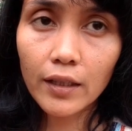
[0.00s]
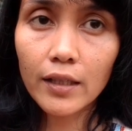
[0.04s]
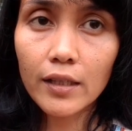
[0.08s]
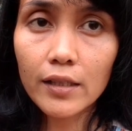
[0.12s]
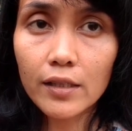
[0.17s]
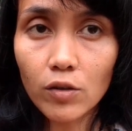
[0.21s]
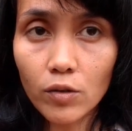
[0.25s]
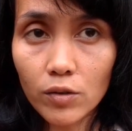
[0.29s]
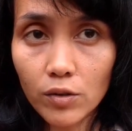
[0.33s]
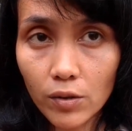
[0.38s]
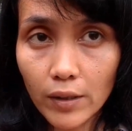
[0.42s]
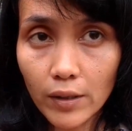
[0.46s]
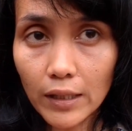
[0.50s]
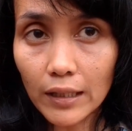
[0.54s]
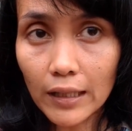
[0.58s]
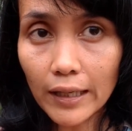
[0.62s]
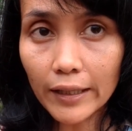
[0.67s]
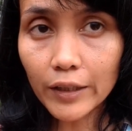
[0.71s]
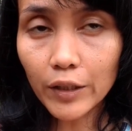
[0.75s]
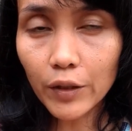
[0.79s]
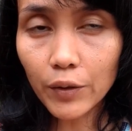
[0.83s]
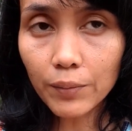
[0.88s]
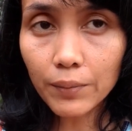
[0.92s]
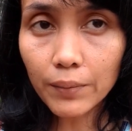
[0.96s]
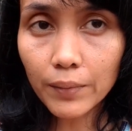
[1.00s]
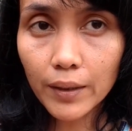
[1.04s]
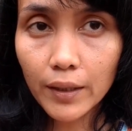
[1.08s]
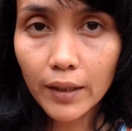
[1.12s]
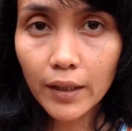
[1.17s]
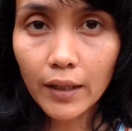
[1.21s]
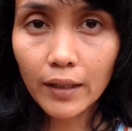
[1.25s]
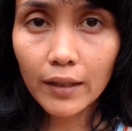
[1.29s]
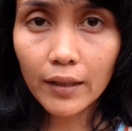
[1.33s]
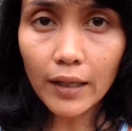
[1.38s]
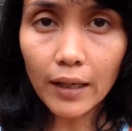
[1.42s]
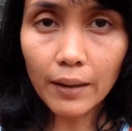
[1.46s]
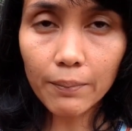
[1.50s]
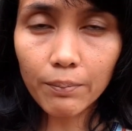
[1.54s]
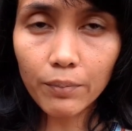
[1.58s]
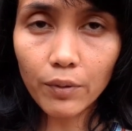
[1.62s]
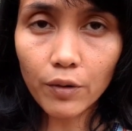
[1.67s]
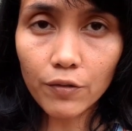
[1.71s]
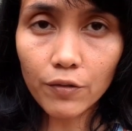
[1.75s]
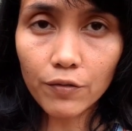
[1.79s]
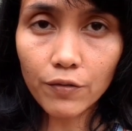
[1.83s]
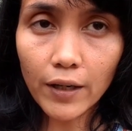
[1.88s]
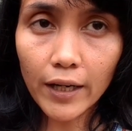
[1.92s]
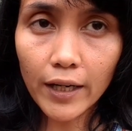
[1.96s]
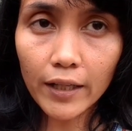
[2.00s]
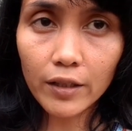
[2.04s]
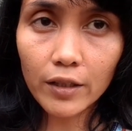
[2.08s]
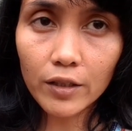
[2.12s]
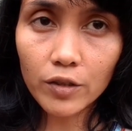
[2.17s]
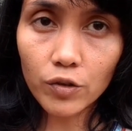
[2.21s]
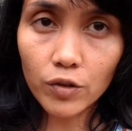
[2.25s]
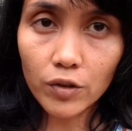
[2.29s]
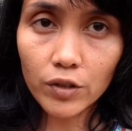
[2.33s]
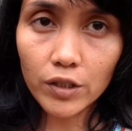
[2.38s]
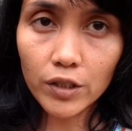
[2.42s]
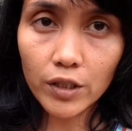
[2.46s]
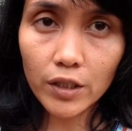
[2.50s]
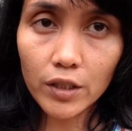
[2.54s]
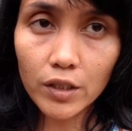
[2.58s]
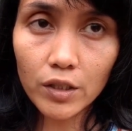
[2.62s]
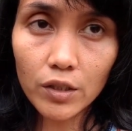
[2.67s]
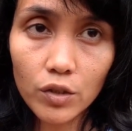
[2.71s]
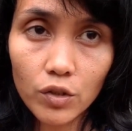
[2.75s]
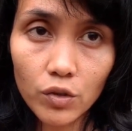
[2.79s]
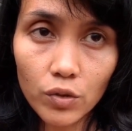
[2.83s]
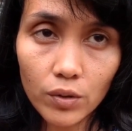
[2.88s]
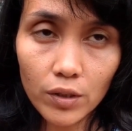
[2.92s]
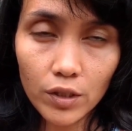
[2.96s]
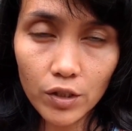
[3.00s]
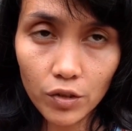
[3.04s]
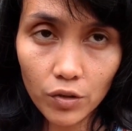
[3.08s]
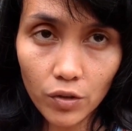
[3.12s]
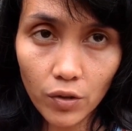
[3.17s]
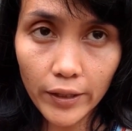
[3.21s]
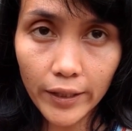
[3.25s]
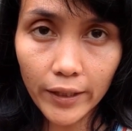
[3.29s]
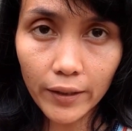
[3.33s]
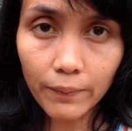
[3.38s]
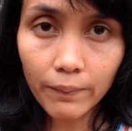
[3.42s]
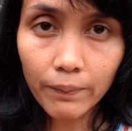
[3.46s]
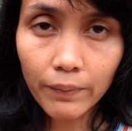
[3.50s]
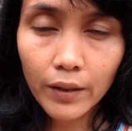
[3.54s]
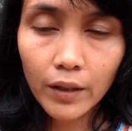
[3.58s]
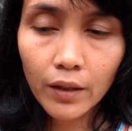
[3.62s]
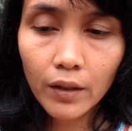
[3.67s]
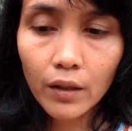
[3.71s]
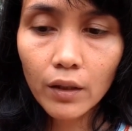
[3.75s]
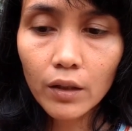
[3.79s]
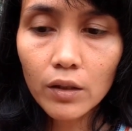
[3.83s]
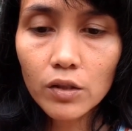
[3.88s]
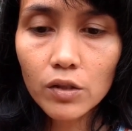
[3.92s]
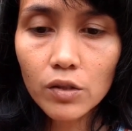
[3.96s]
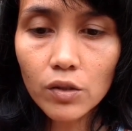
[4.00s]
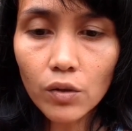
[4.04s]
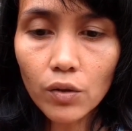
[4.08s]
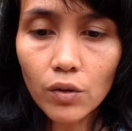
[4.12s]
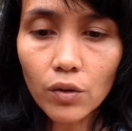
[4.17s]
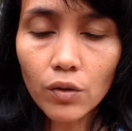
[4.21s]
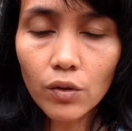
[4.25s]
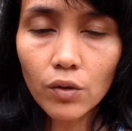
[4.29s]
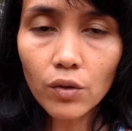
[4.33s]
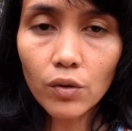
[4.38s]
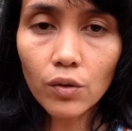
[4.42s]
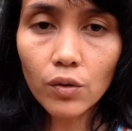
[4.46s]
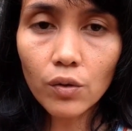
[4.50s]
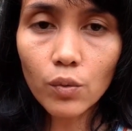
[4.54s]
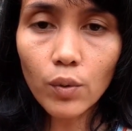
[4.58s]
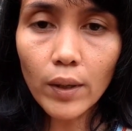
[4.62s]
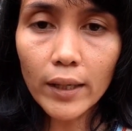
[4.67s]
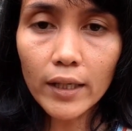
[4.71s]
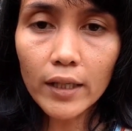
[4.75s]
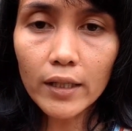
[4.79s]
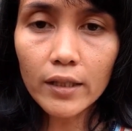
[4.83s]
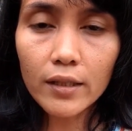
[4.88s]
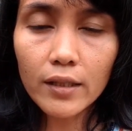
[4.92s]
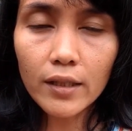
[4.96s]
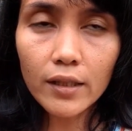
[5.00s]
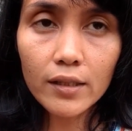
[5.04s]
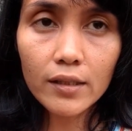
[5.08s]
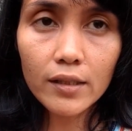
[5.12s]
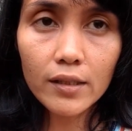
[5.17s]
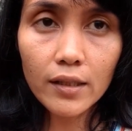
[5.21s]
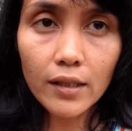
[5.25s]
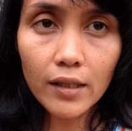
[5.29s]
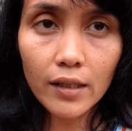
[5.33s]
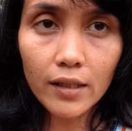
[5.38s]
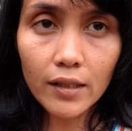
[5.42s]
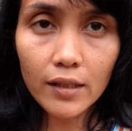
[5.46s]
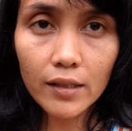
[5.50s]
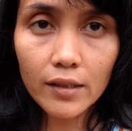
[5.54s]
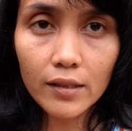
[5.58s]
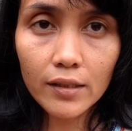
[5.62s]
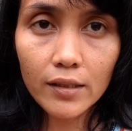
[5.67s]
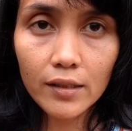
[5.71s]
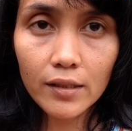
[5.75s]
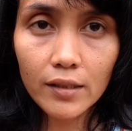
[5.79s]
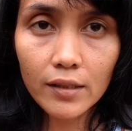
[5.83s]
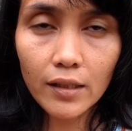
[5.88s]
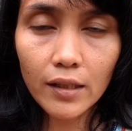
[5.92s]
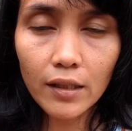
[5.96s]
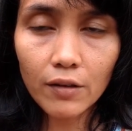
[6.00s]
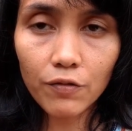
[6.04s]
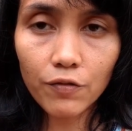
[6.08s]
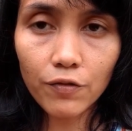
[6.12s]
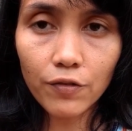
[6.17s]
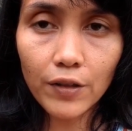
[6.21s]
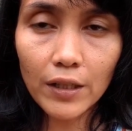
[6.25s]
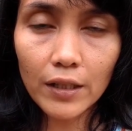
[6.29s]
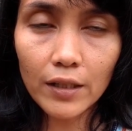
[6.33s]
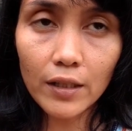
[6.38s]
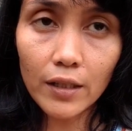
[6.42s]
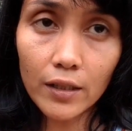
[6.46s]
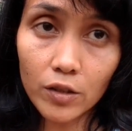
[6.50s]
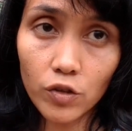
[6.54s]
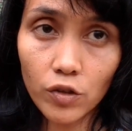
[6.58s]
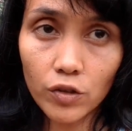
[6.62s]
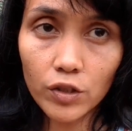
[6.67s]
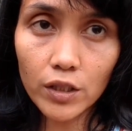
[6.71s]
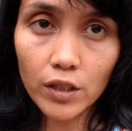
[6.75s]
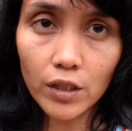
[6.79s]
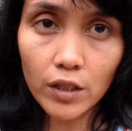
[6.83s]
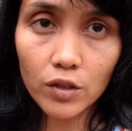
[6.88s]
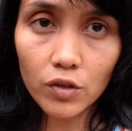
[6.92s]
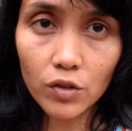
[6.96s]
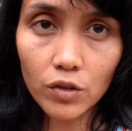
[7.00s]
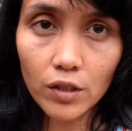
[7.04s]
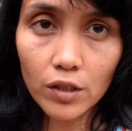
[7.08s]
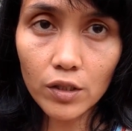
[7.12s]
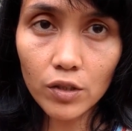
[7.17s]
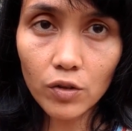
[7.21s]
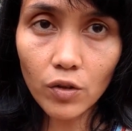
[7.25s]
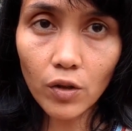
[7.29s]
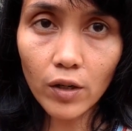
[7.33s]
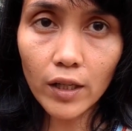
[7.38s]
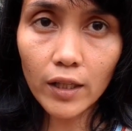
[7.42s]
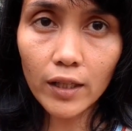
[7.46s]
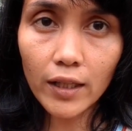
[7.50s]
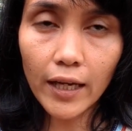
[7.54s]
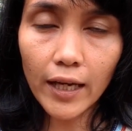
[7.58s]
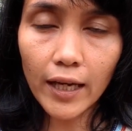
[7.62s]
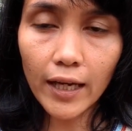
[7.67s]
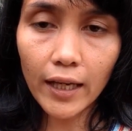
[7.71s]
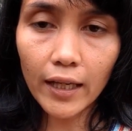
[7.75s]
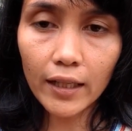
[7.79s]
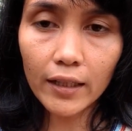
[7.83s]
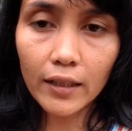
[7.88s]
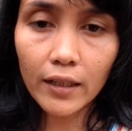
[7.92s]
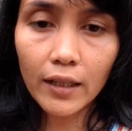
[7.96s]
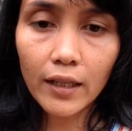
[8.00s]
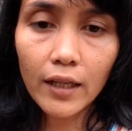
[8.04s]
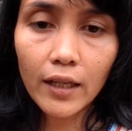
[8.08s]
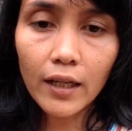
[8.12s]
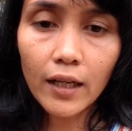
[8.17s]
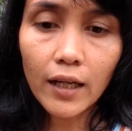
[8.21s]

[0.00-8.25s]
It's also a legume that provide nitrogen to the soil. So what it does is it feed nitrogen to the soil, and